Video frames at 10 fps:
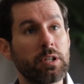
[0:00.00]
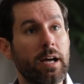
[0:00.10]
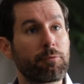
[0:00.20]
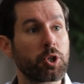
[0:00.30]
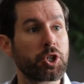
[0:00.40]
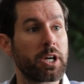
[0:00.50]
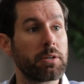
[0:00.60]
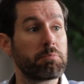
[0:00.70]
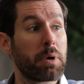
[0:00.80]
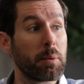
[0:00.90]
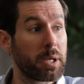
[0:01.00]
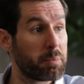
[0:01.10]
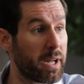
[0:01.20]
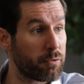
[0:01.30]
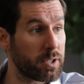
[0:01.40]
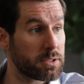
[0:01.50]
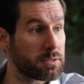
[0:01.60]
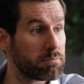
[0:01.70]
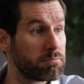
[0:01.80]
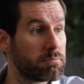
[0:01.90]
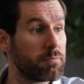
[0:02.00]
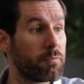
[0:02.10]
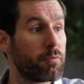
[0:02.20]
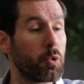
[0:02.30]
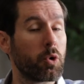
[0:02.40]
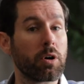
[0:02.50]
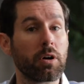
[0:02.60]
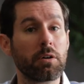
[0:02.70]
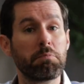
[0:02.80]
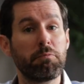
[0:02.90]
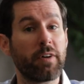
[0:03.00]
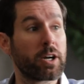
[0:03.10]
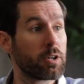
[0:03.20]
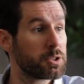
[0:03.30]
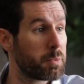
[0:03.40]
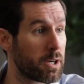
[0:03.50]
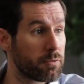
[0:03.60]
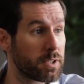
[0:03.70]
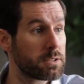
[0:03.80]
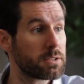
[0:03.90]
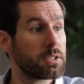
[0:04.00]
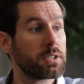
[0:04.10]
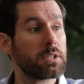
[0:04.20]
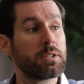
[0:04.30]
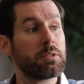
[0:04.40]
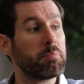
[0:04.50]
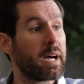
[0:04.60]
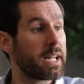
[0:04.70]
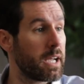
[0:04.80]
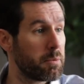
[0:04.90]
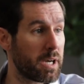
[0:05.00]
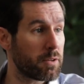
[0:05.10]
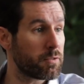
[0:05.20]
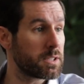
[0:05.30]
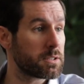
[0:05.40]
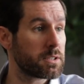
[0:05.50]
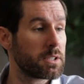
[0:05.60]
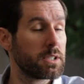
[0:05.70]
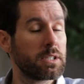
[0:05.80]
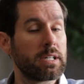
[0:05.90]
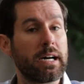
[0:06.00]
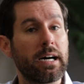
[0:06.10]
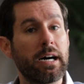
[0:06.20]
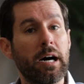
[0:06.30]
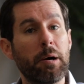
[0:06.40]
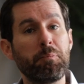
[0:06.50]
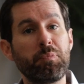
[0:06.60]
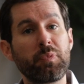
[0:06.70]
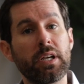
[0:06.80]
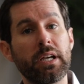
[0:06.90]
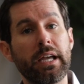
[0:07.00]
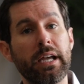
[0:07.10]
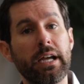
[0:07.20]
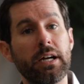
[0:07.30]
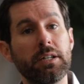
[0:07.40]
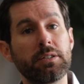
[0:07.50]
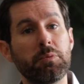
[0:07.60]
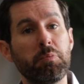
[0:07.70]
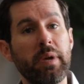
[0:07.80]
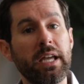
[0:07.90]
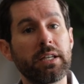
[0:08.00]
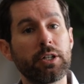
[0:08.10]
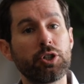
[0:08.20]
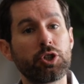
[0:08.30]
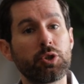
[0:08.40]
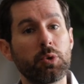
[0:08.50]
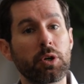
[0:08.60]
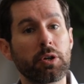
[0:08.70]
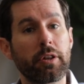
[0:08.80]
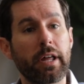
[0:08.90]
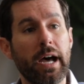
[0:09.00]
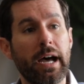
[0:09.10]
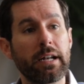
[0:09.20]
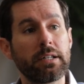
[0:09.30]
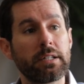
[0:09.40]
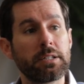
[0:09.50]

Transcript: leveraging public benefits mm-hmm. for veterans benefits. Medicaid benefits, okay. um, and making sure that